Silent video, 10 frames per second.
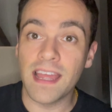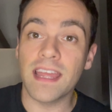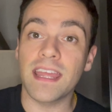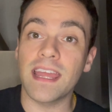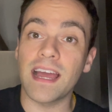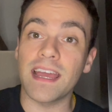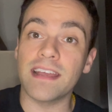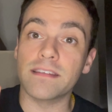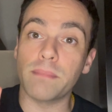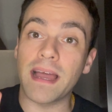Here
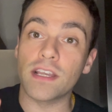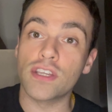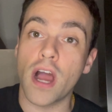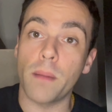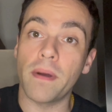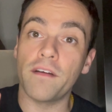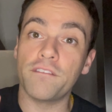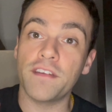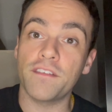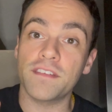is my top
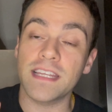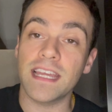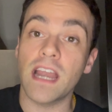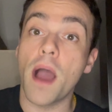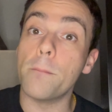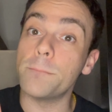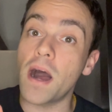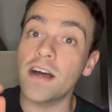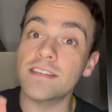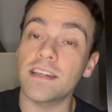15
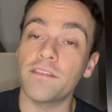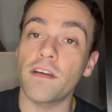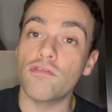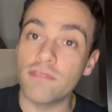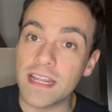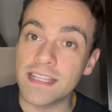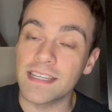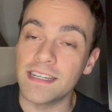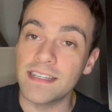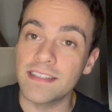positive
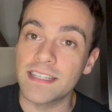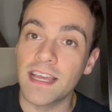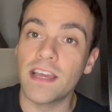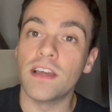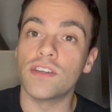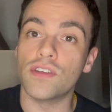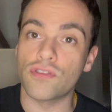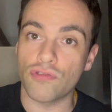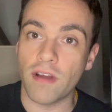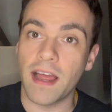reasons to
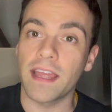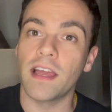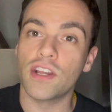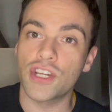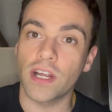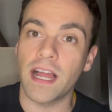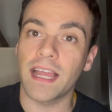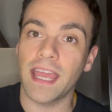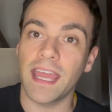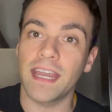try
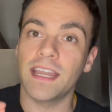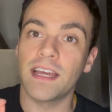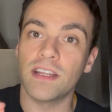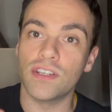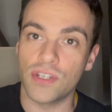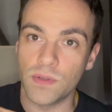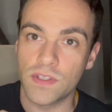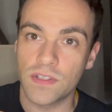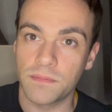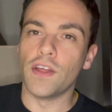sugarcane
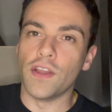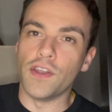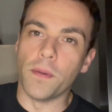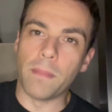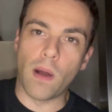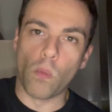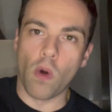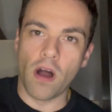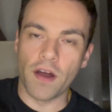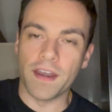juice. Number
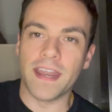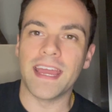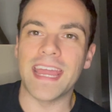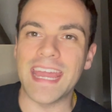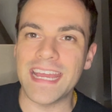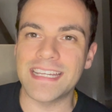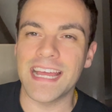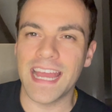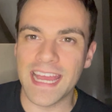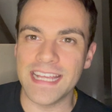1, it
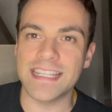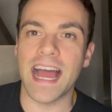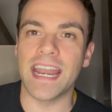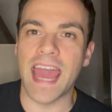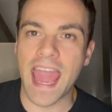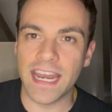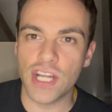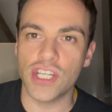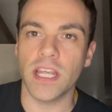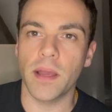is an
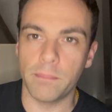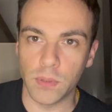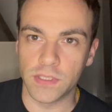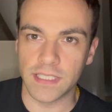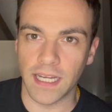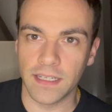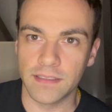energy booster.